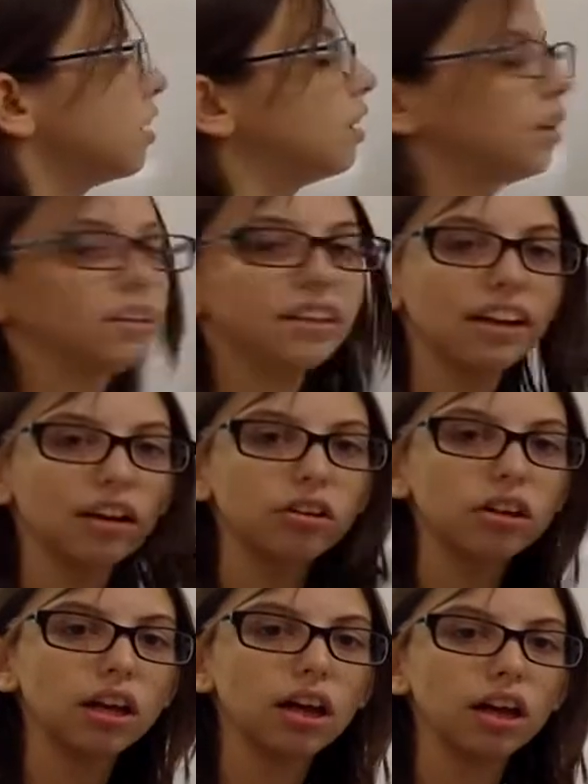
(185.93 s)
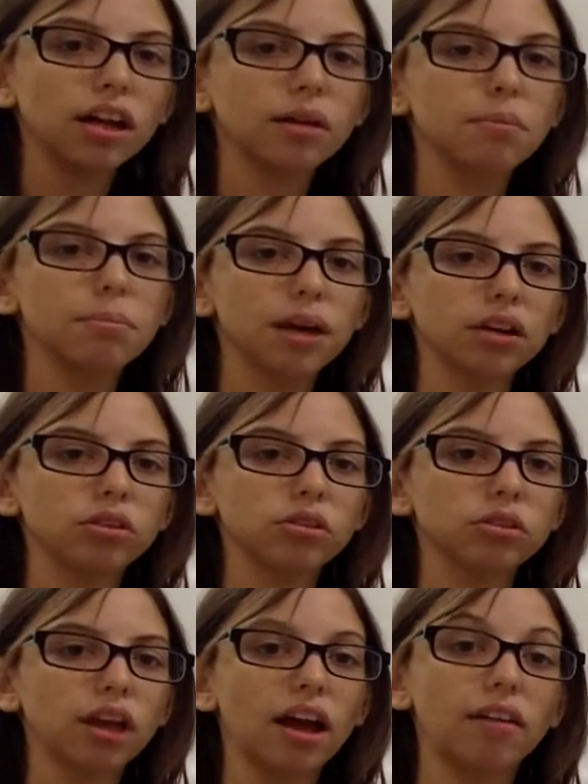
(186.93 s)
is that alkali
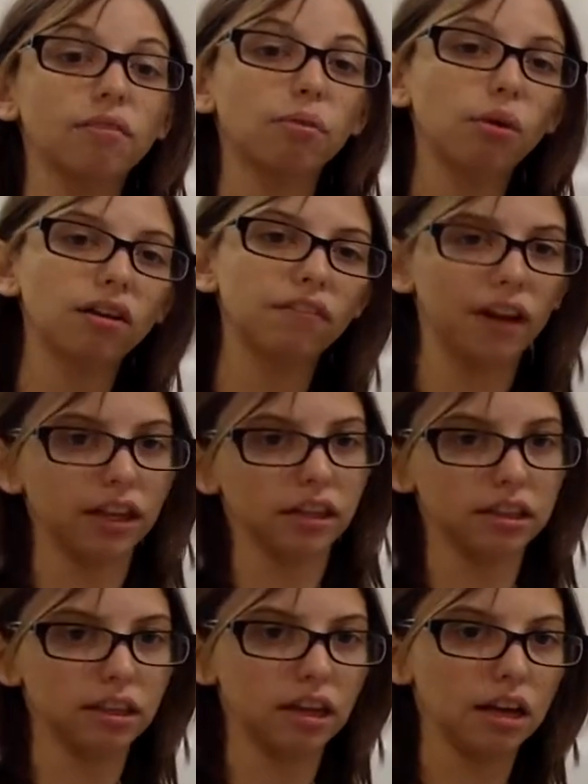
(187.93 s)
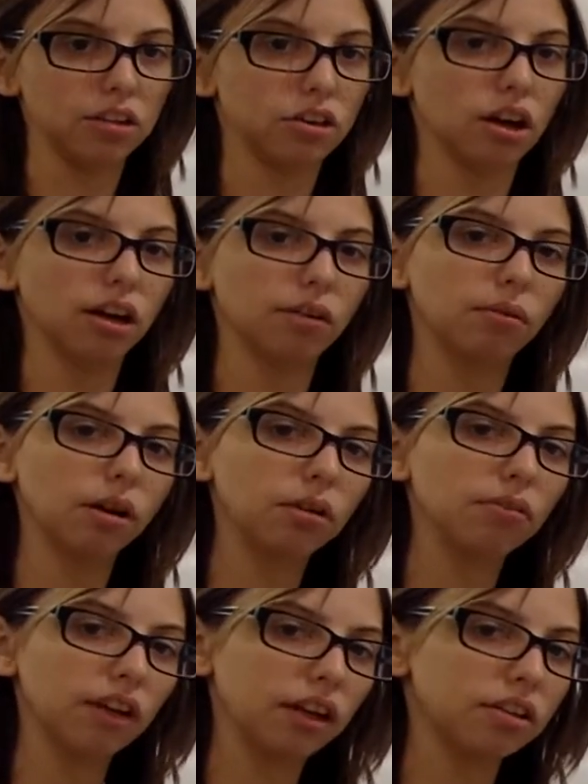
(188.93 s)
metals have one valence electron. And what a
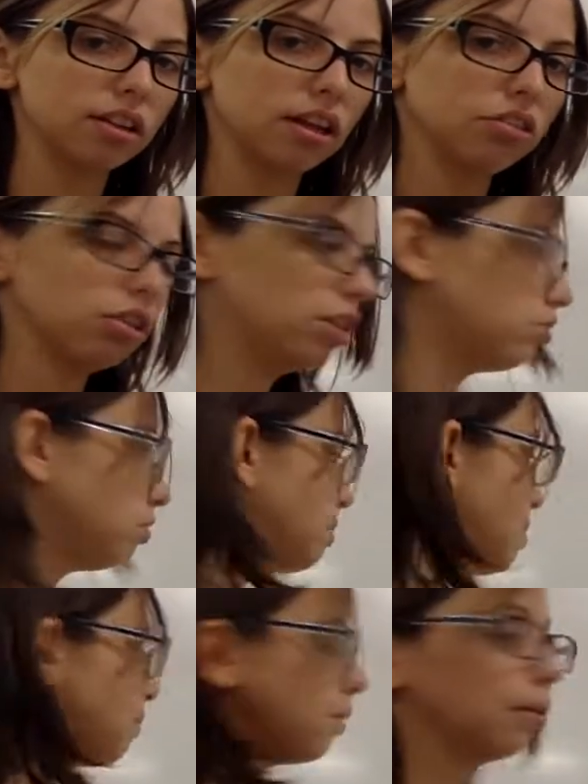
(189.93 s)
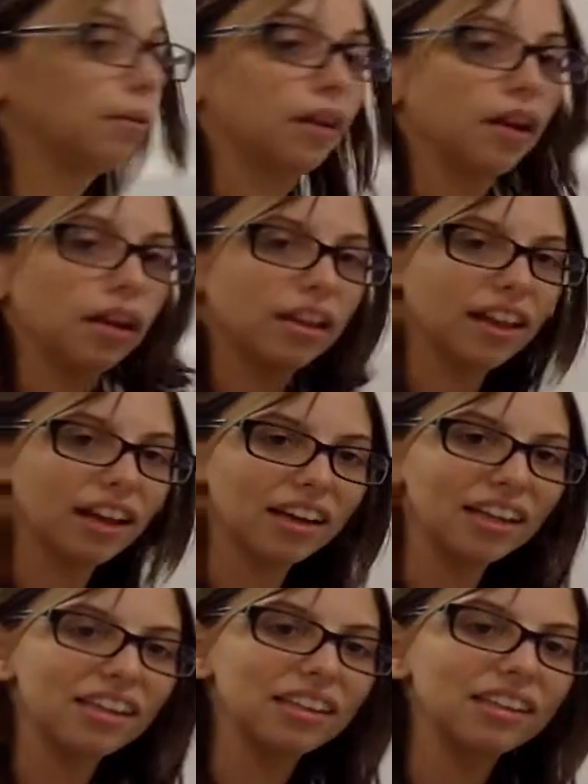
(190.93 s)
valence electron is, remember, that
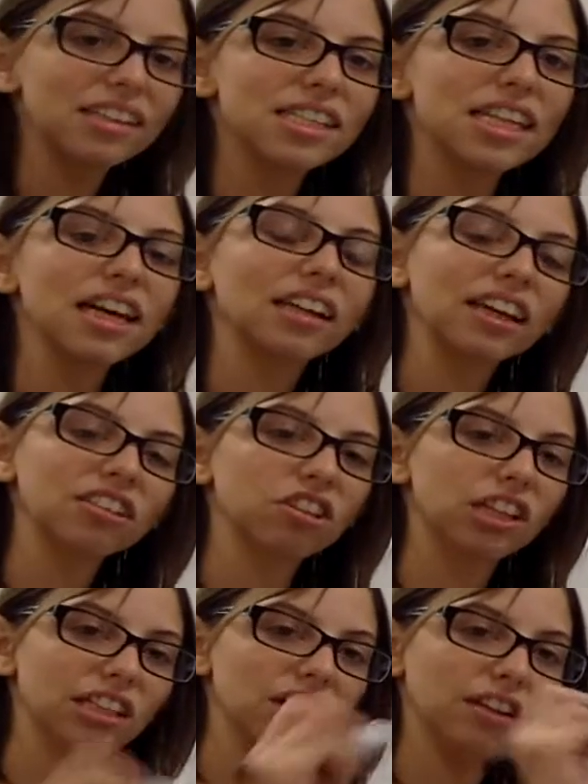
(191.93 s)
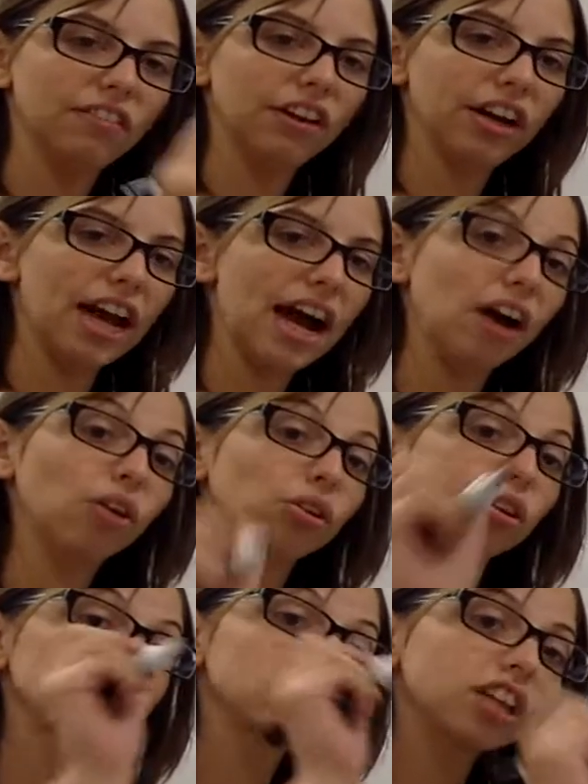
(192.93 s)
is the electron that's on the very
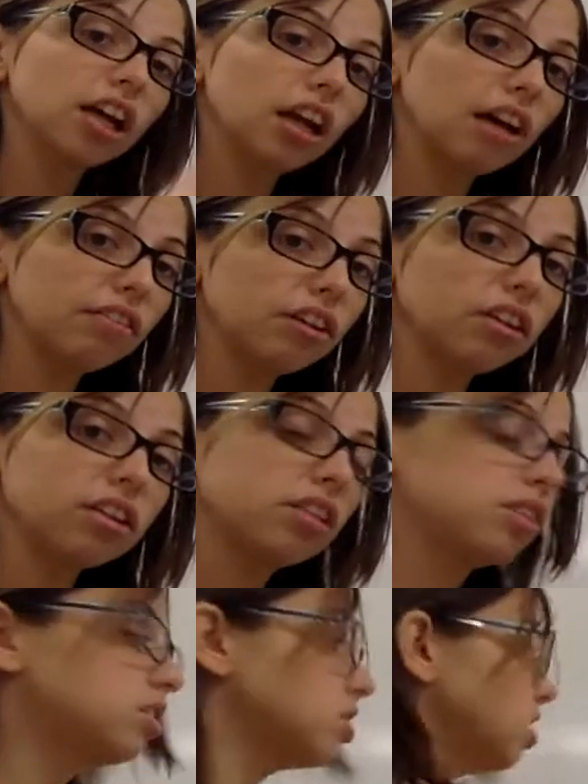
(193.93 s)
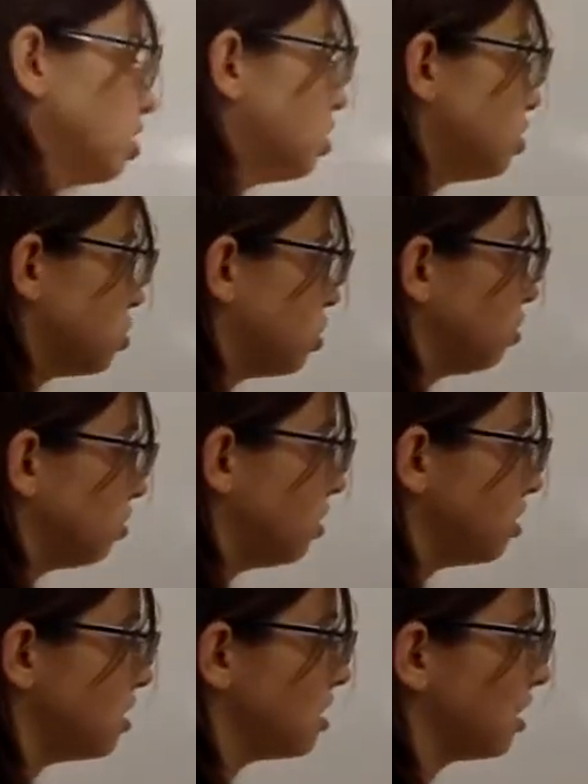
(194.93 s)
outer shell of it. So
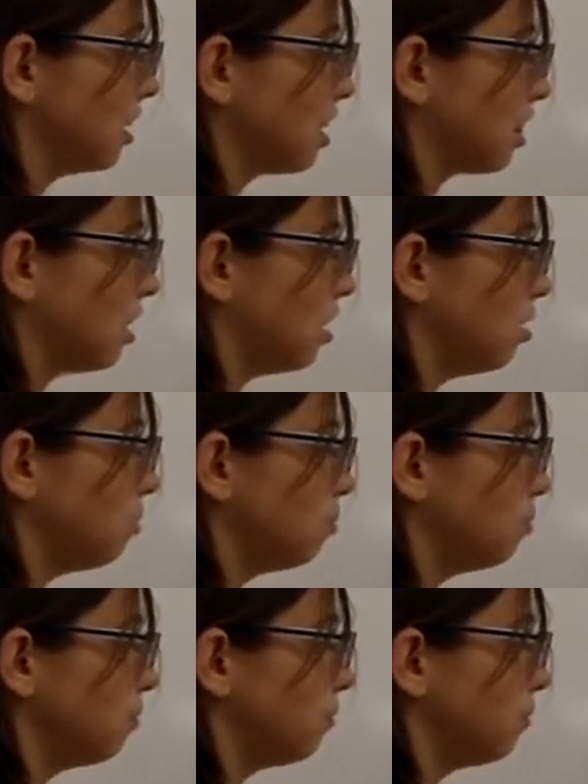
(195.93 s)
this is lithium.